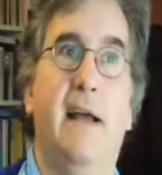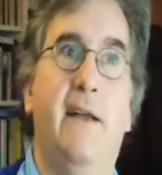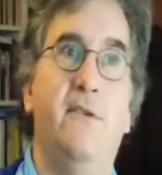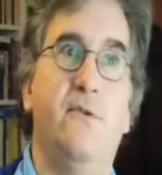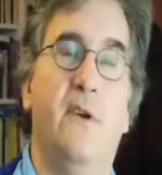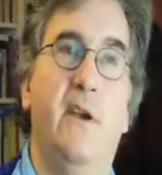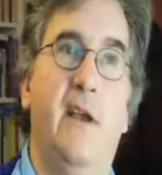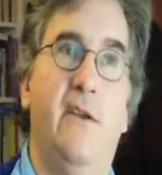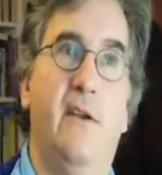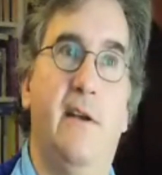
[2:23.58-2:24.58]
And
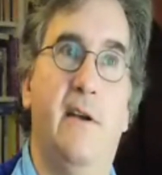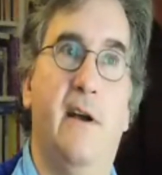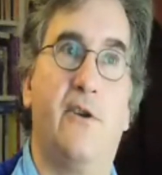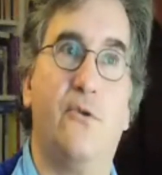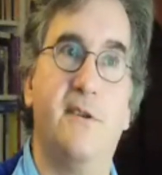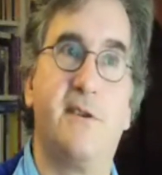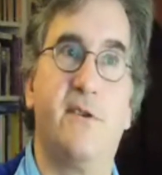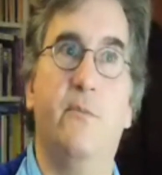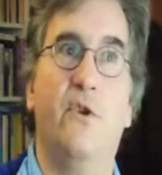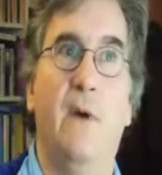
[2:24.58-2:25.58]
it, it, across
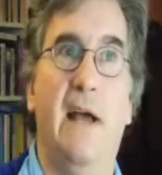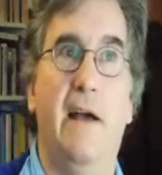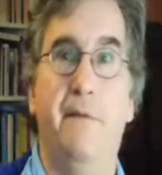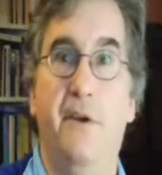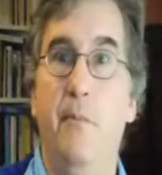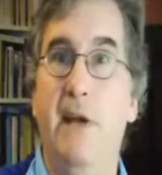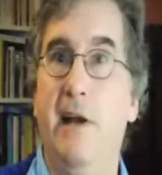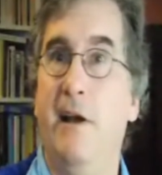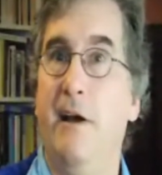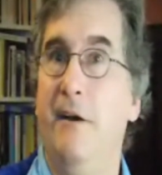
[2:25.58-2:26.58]
them you have an
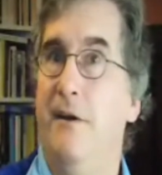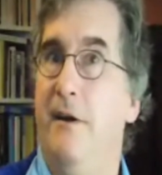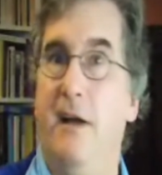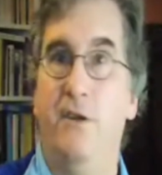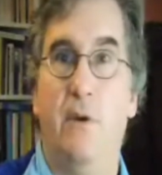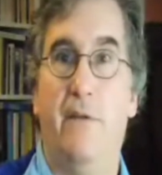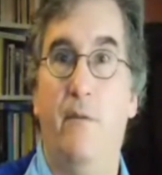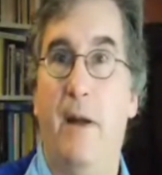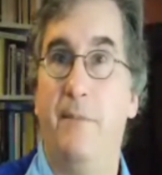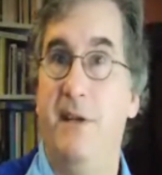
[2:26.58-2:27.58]
Amelia and you have
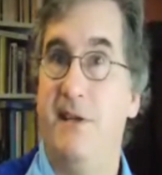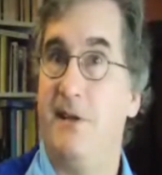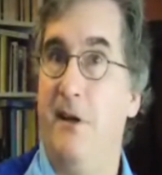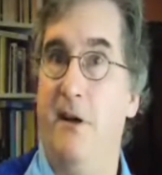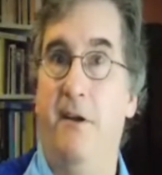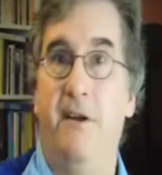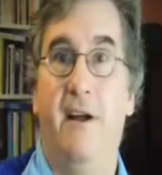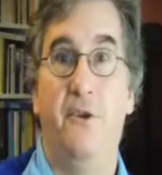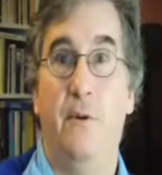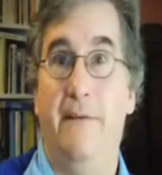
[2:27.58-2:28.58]
a Baptista
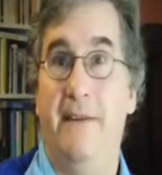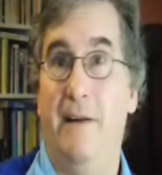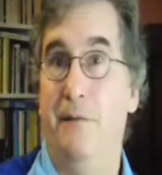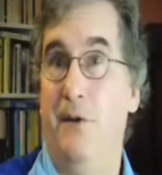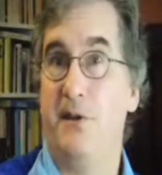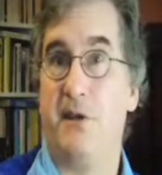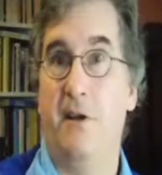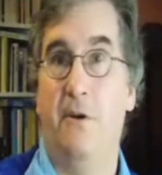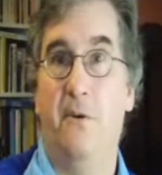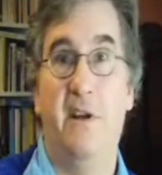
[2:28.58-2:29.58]
and you have an
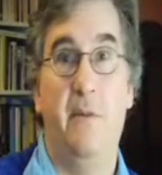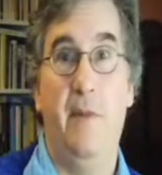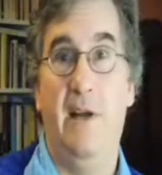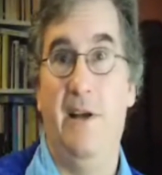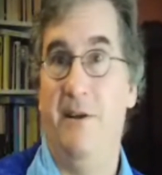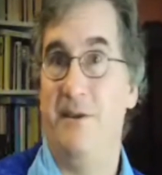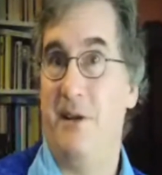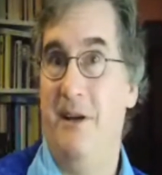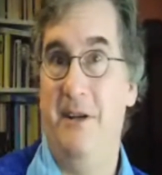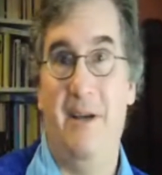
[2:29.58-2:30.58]
Alfonso and Amelia is
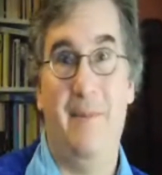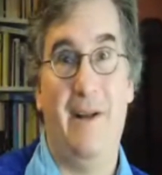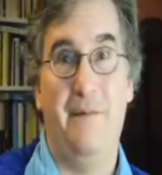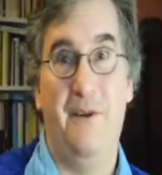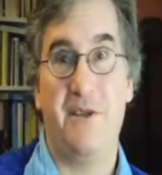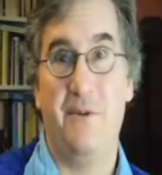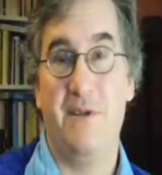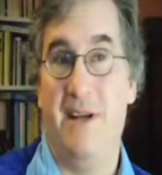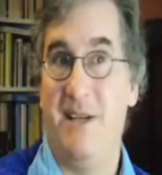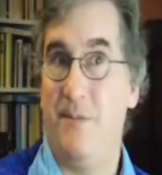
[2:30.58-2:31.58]
her name and Alfonso
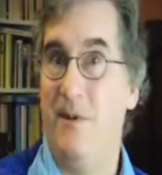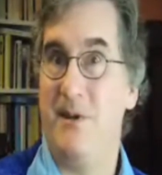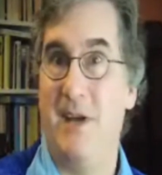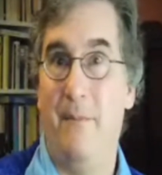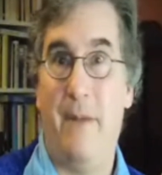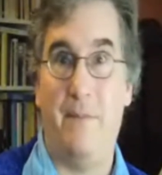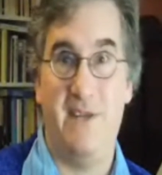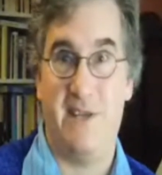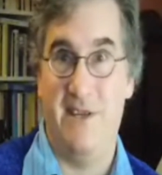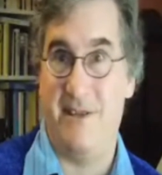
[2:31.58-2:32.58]
is her husband's name,
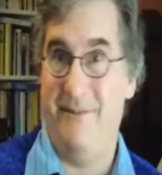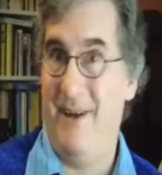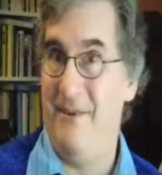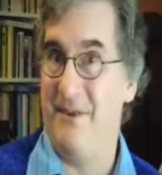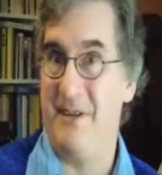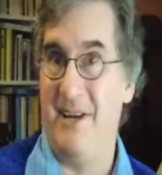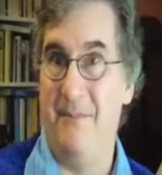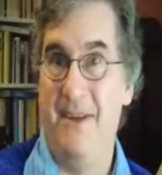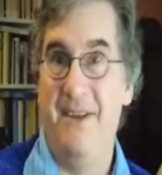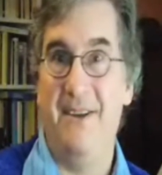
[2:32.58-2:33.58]
Baptista is her father's
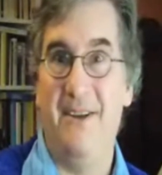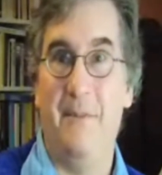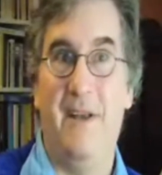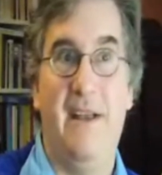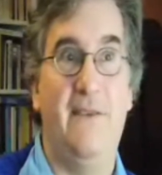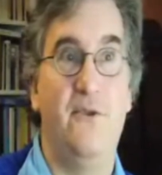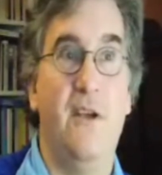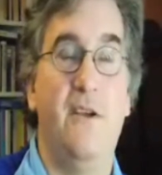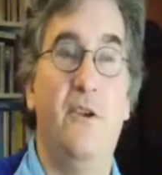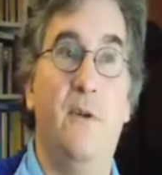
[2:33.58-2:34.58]
name, um, and
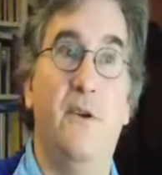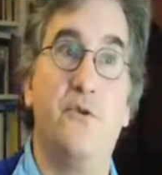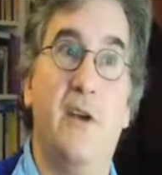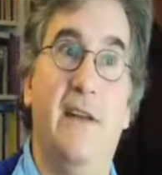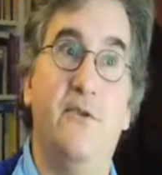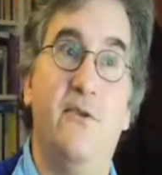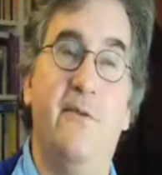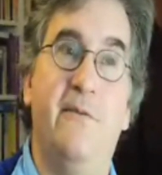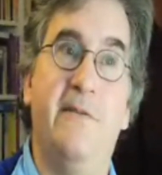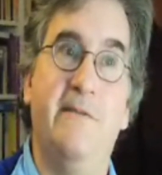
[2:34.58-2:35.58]
you know and
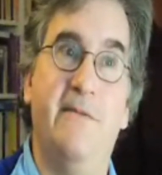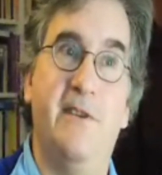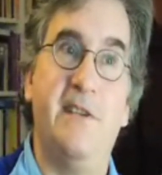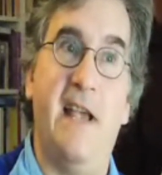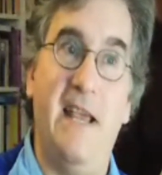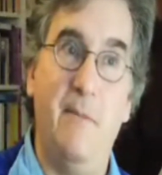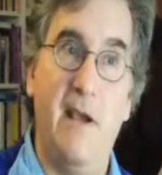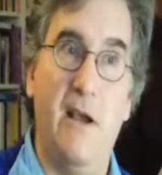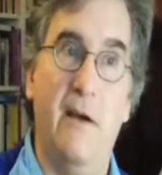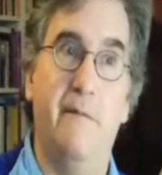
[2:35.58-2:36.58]
the, the
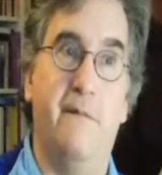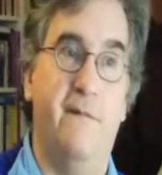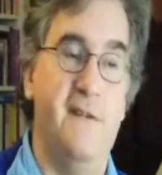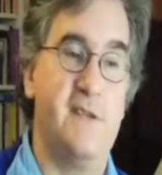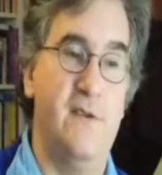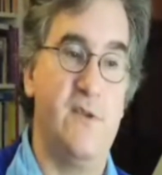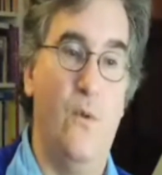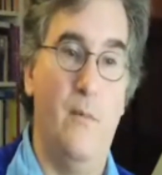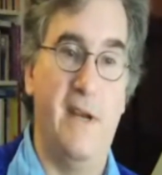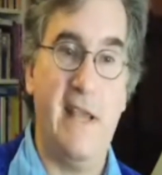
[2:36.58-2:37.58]
taming of this this
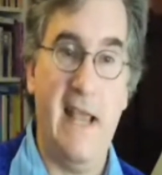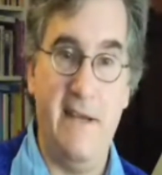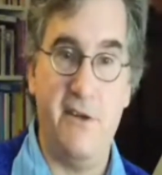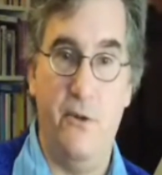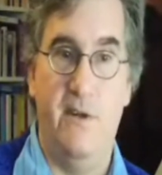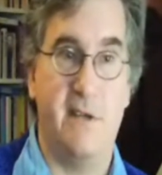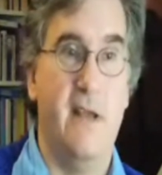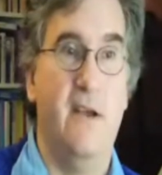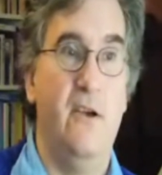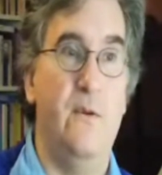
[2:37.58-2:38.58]
woman Kate who is
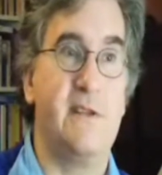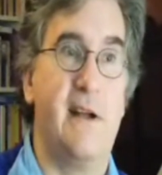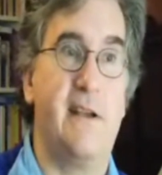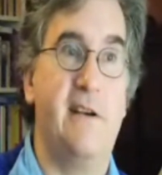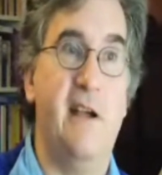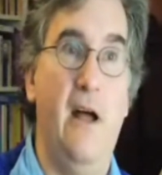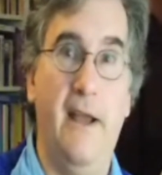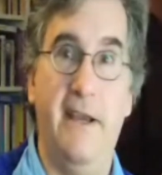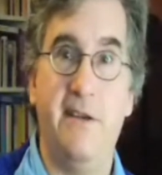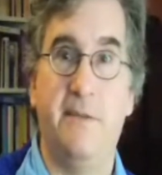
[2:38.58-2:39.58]
who is like a
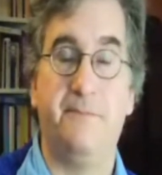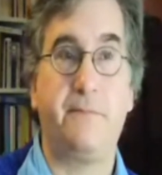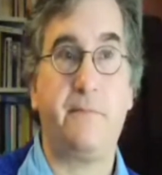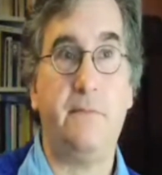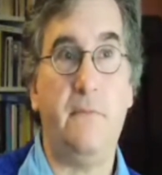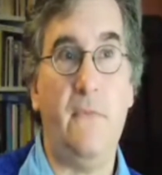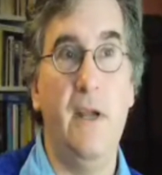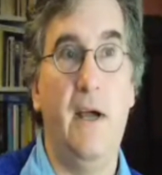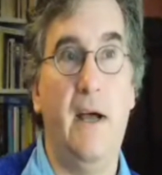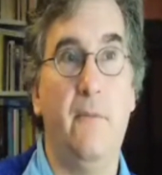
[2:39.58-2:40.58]
kite
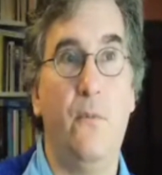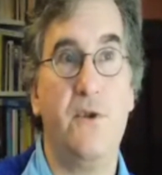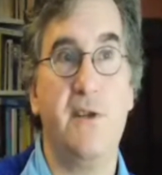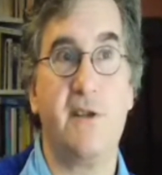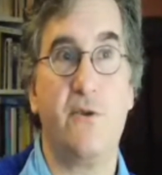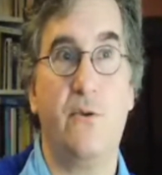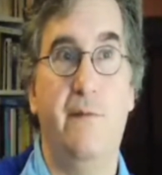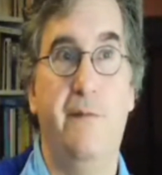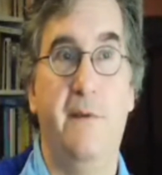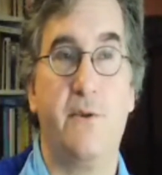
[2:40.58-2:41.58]
um, which is a sort
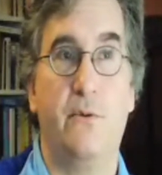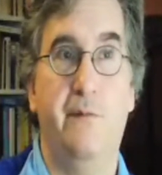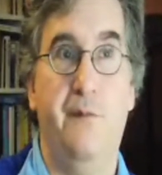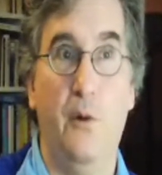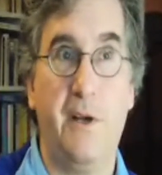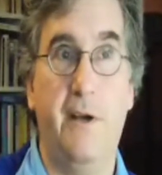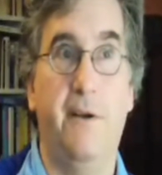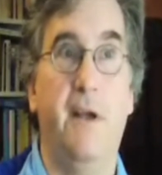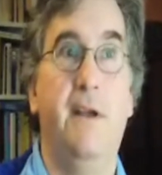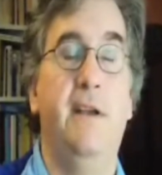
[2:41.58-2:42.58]
of a sort of falcon,